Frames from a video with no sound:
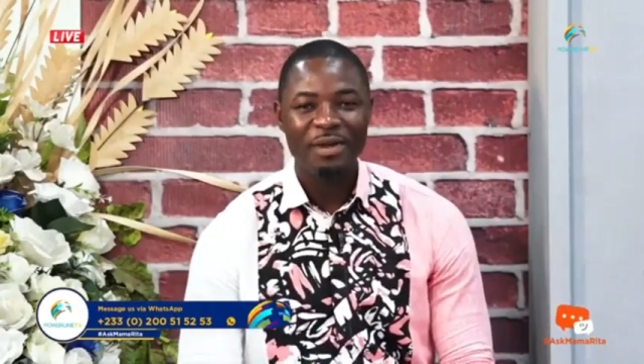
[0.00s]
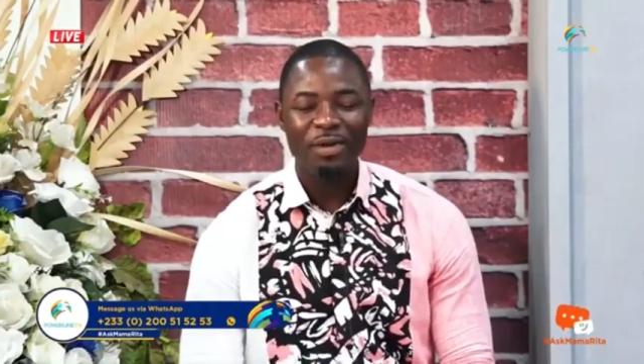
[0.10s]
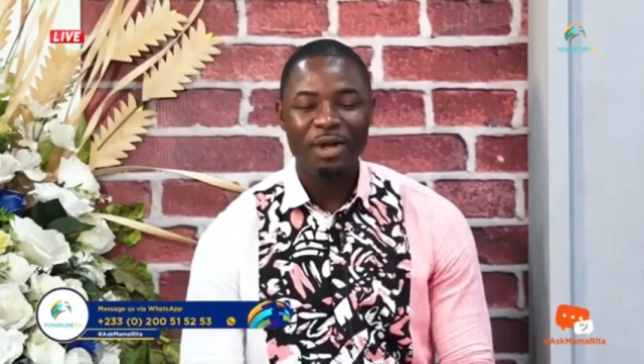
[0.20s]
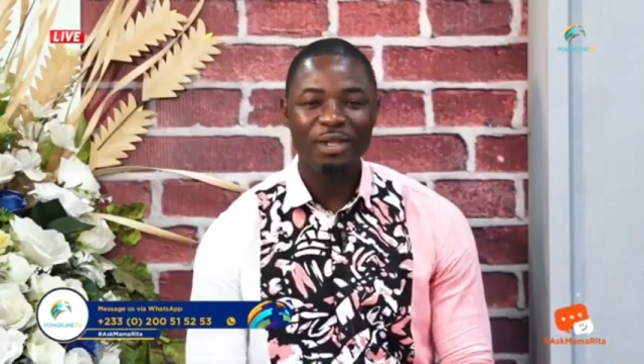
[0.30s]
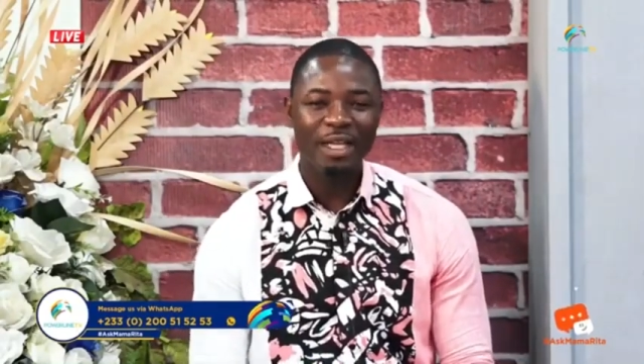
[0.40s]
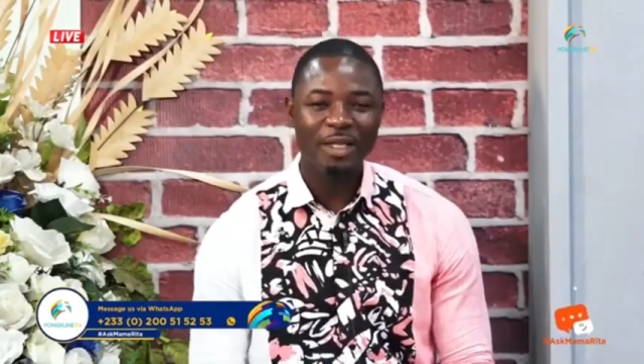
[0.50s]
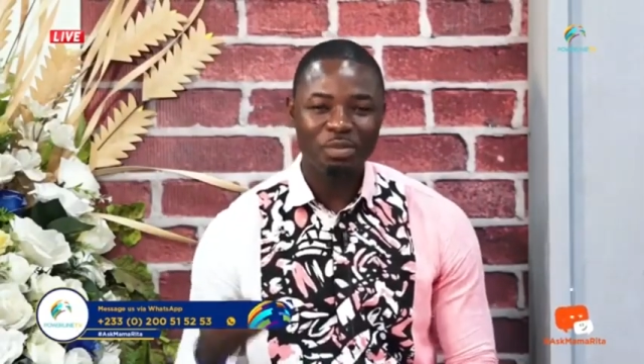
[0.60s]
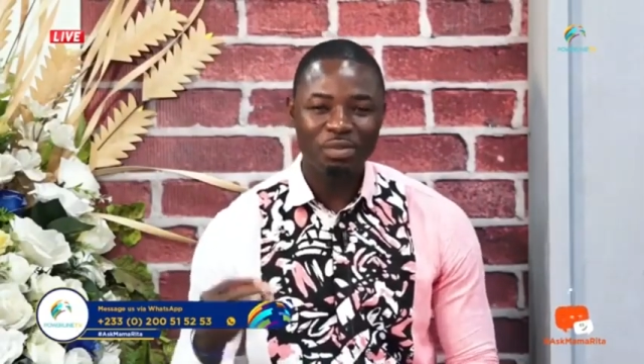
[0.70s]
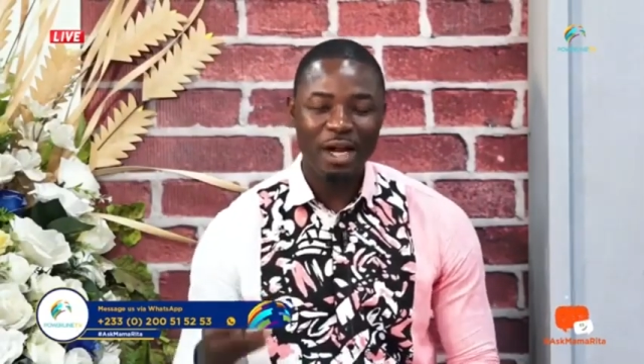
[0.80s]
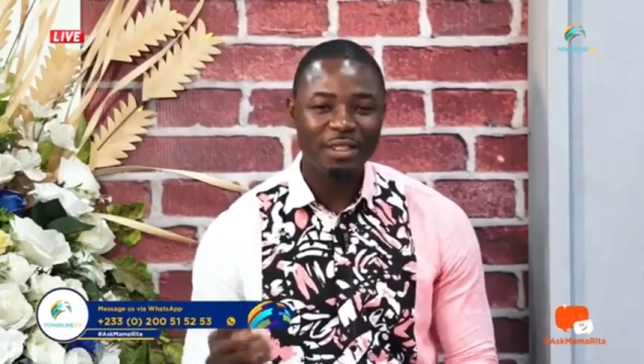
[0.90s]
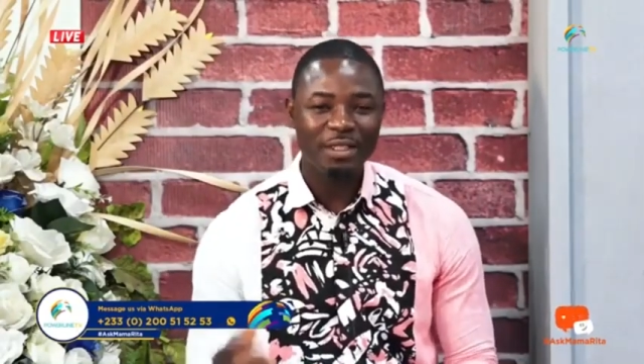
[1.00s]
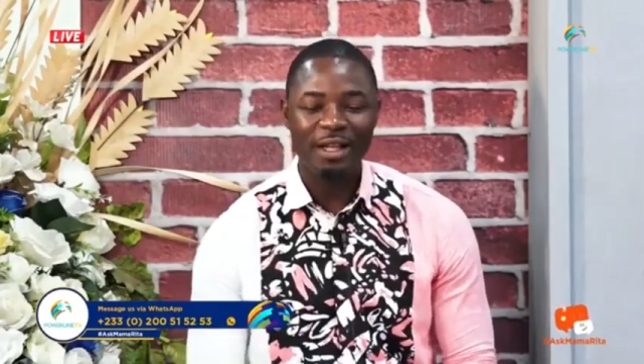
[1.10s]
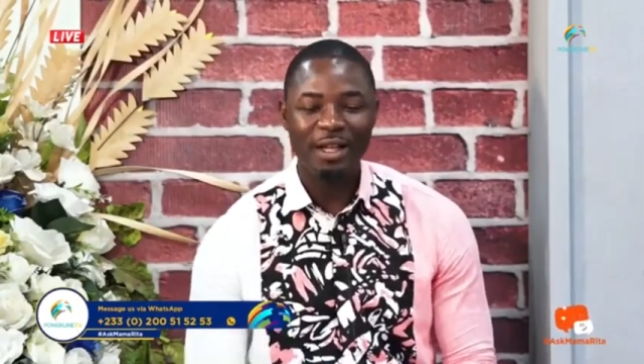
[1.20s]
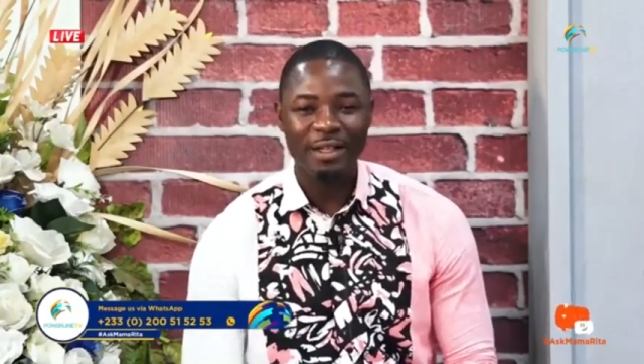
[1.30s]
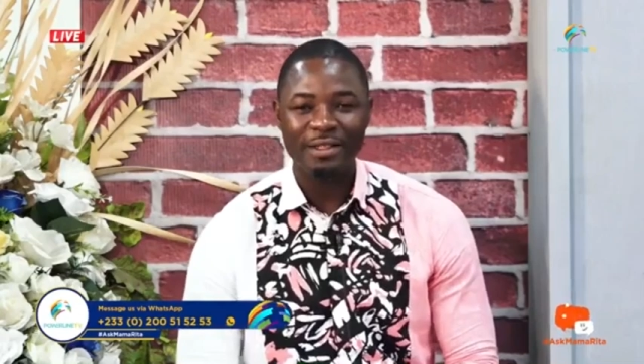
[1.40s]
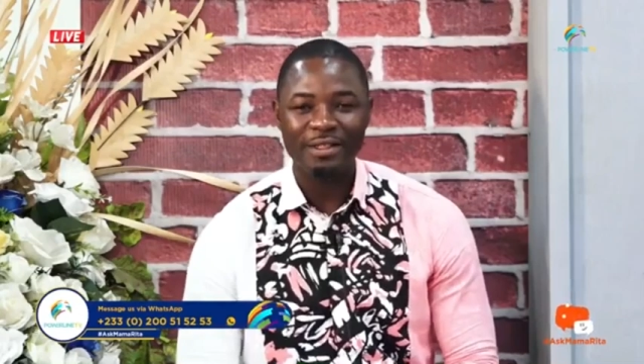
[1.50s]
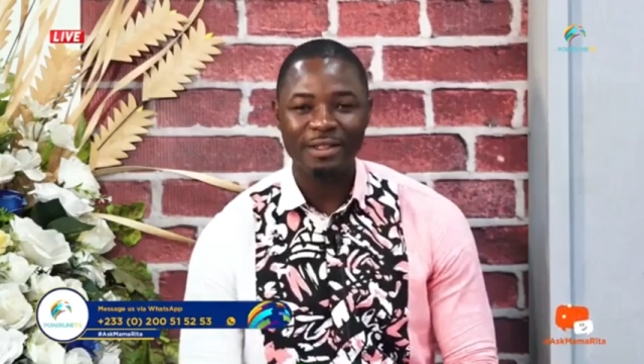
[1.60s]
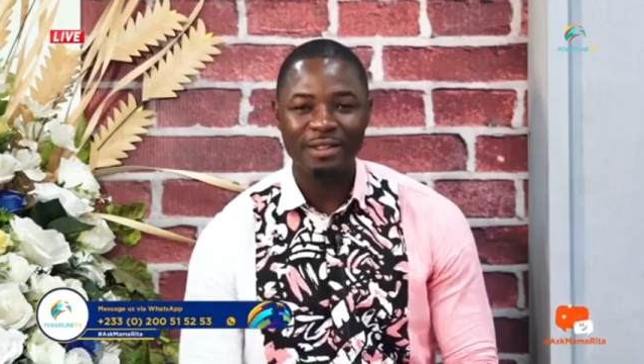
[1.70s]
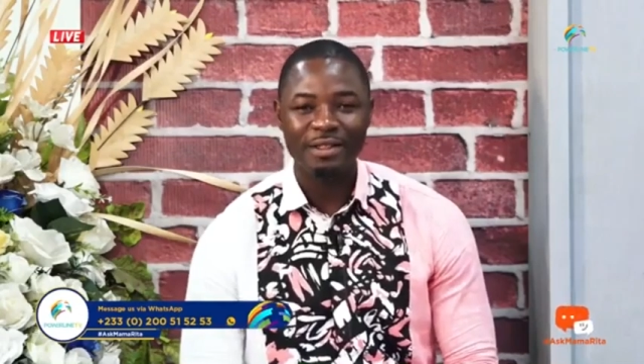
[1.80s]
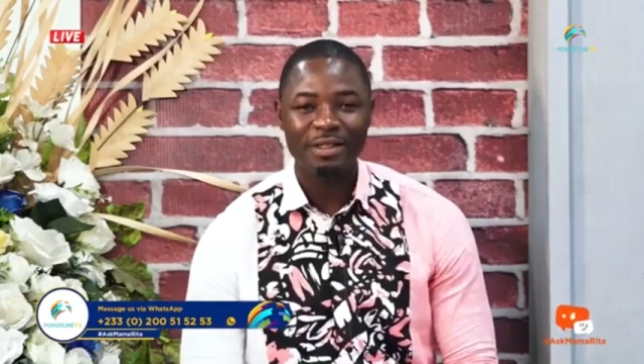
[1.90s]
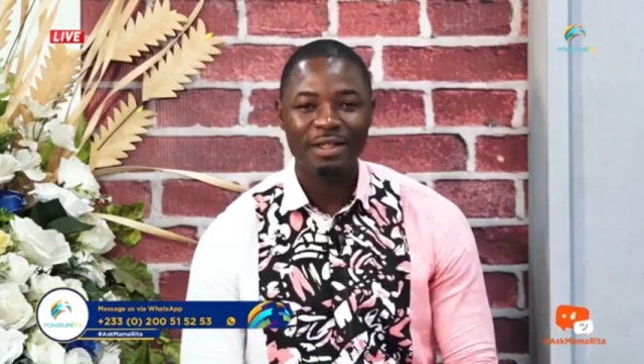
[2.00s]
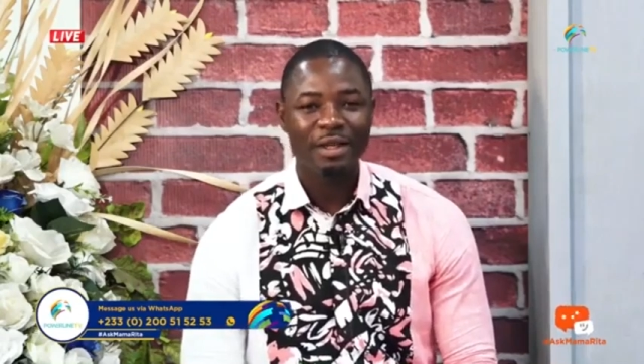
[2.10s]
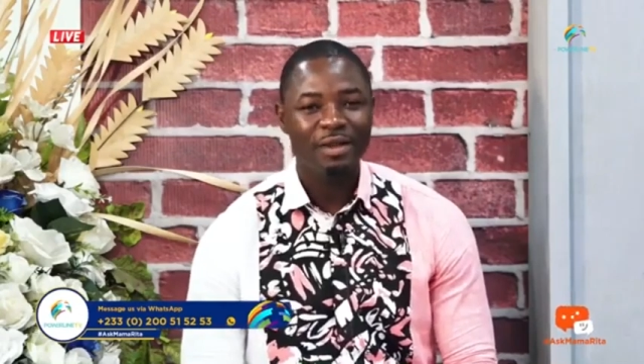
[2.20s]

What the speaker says: where you get practical lessons